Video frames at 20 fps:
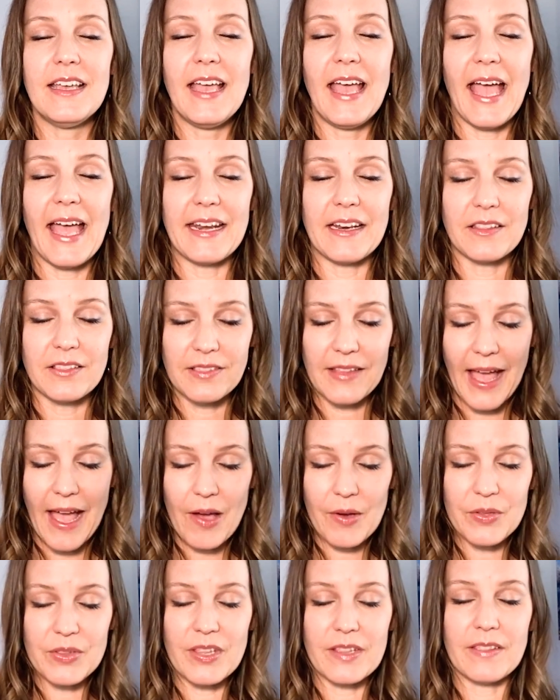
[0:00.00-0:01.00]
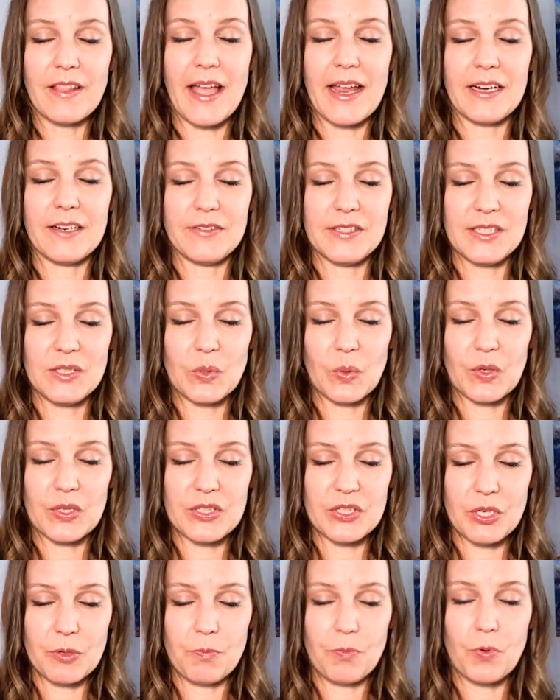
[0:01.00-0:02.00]
and allow the light of Source
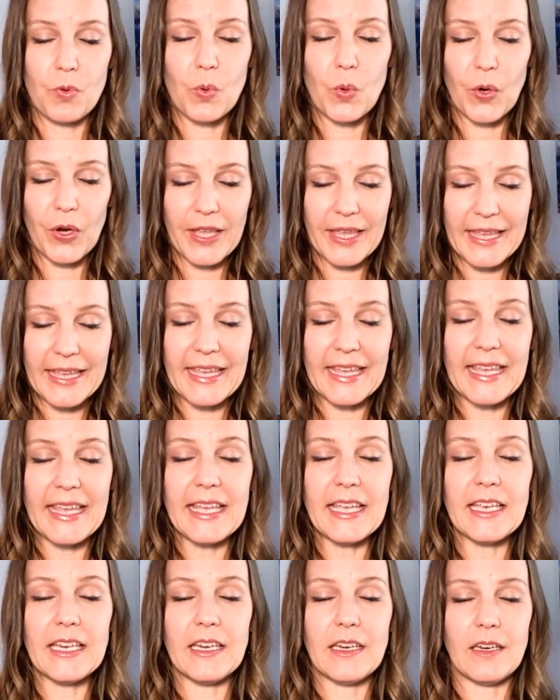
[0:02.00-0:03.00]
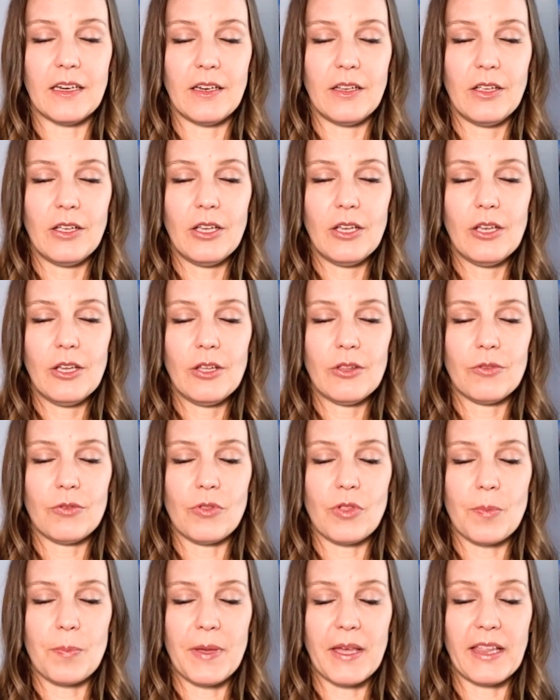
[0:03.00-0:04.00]
to pour in through
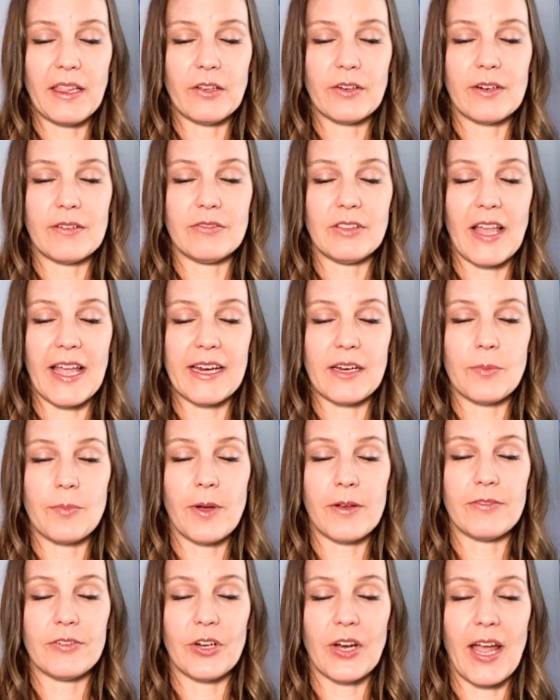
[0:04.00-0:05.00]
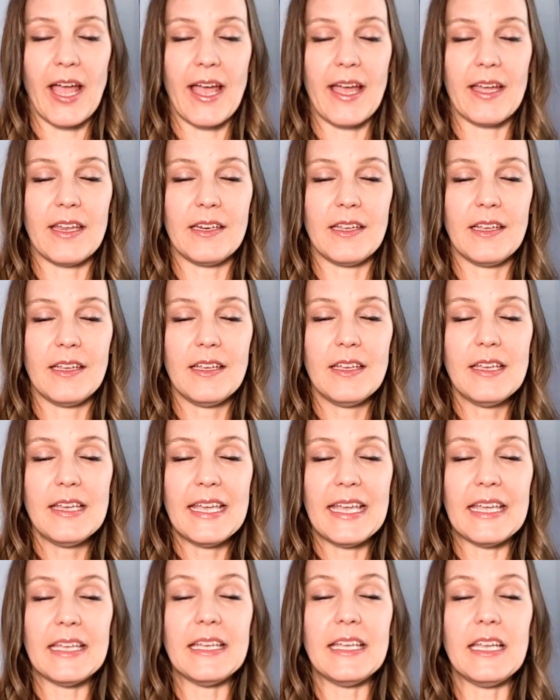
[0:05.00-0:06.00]
the pillar of light above your head,
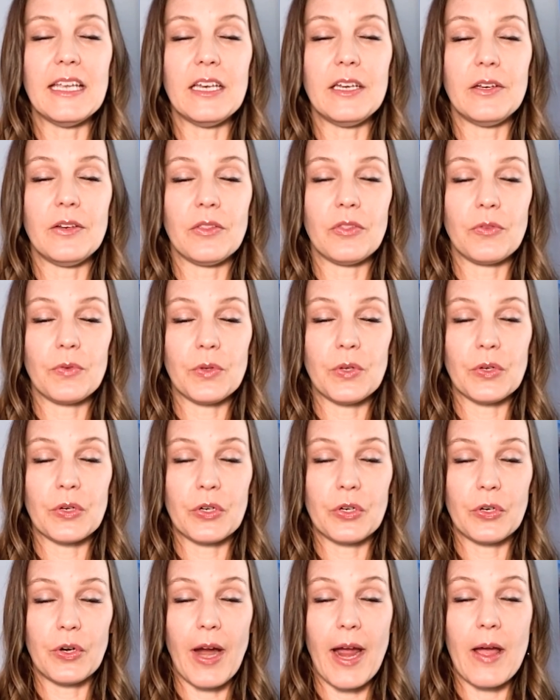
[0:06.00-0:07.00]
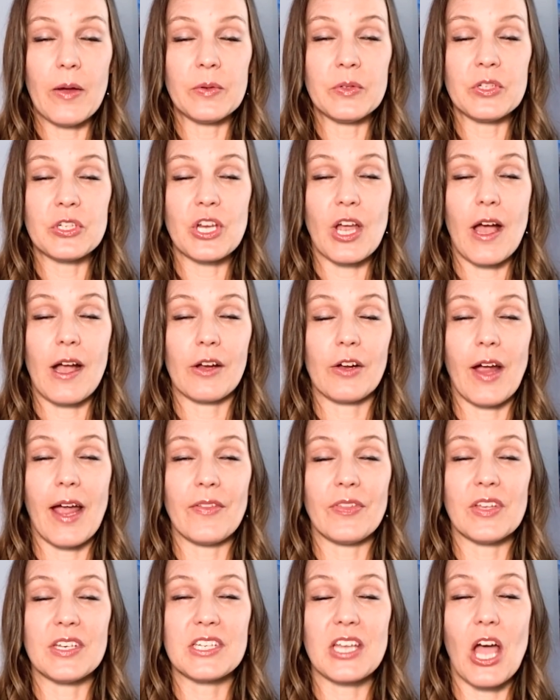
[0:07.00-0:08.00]
in through your crown chakra
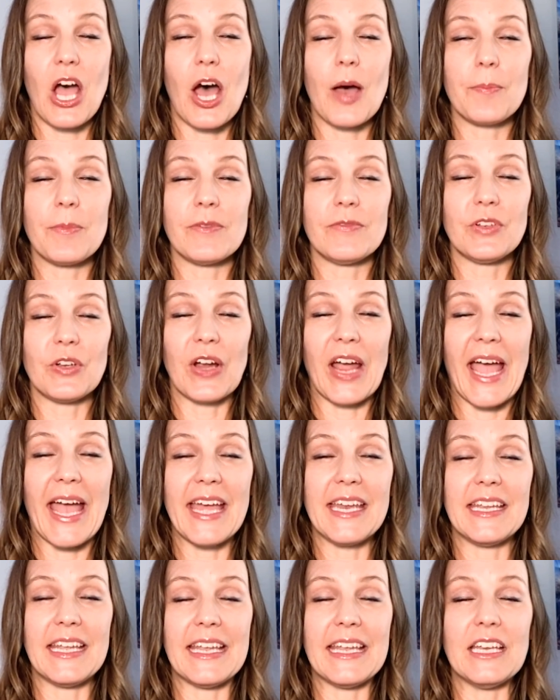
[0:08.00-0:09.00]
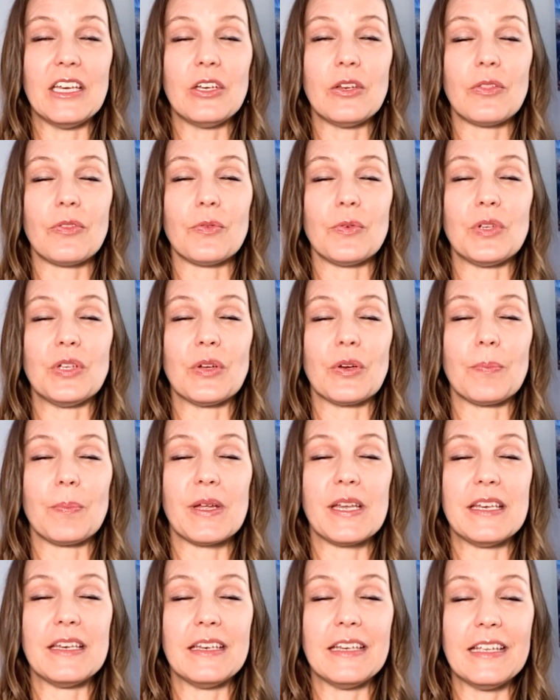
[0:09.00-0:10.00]
at the top of your head, in through your
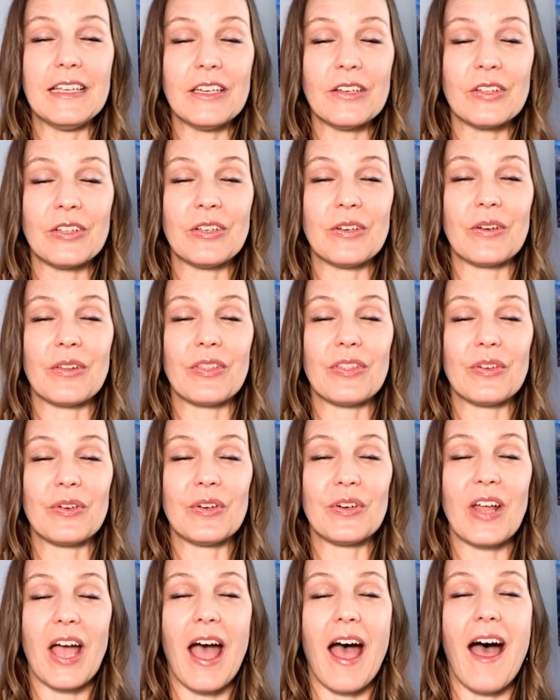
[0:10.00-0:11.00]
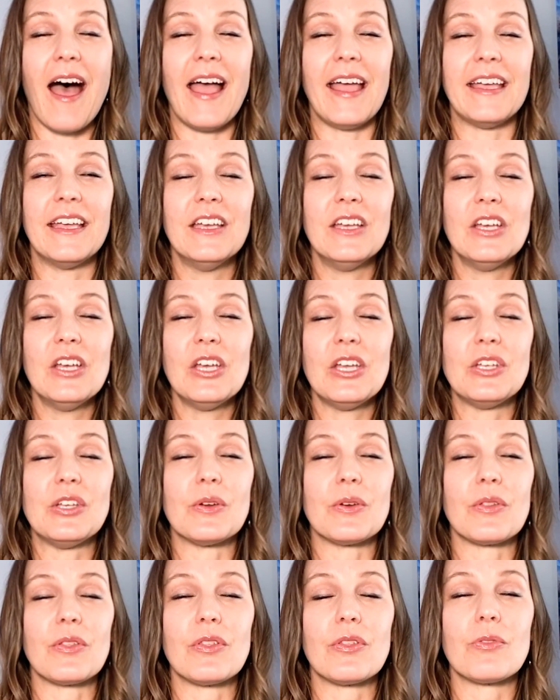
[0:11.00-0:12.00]
pineal, your third eye,
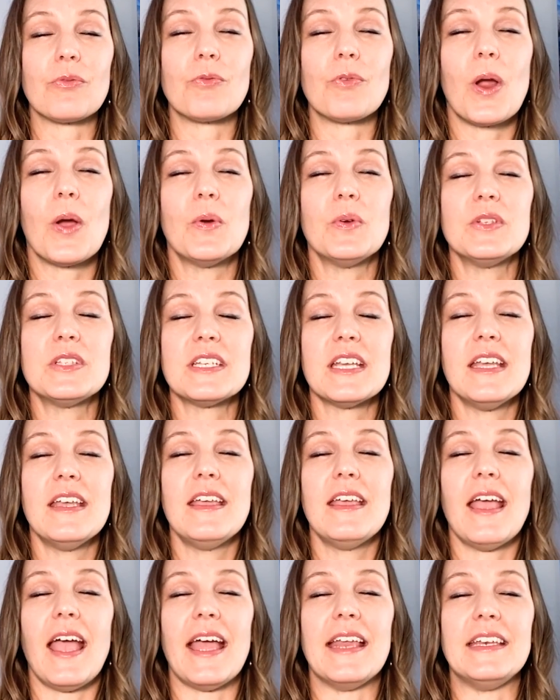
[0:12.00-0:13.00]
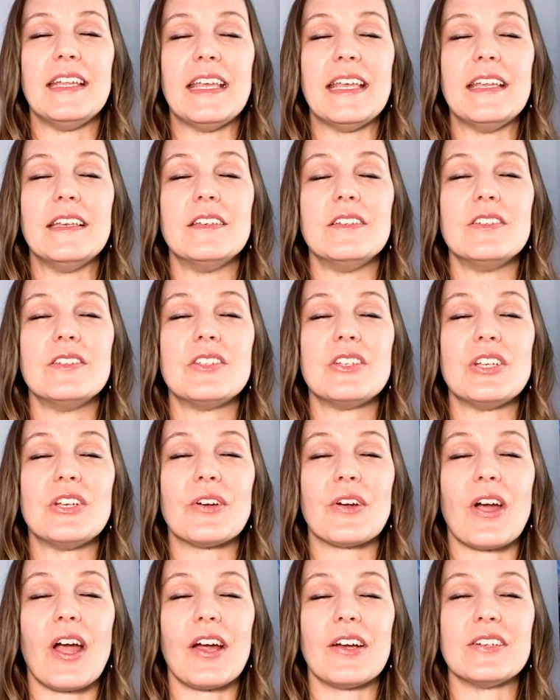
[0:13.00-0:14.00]
your throat, and into
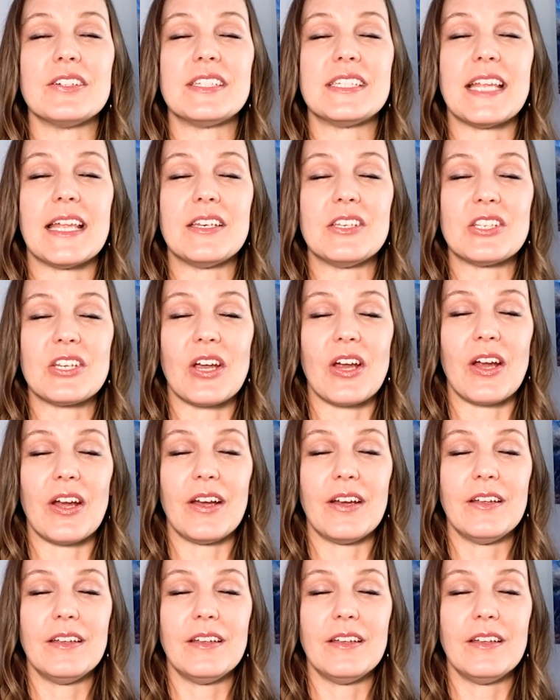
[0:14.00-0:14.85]
your heart center.